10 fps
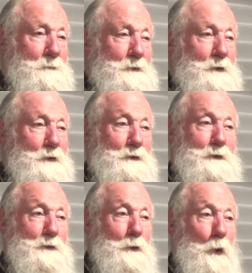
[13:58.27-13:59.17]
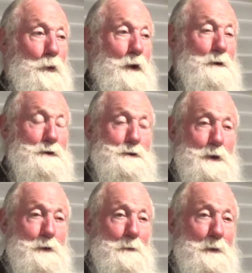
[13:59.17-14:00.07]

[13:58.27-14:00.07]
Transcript: So this isn't ordinary snow that